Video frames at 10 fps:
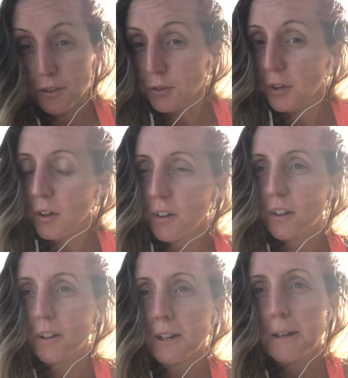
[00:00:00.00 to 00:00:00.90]
through
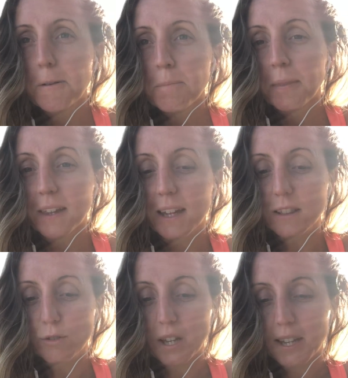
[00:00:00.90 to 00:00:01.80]
her.
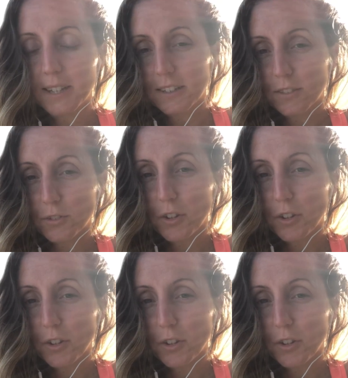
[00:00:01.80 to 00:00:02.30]
and looking at it through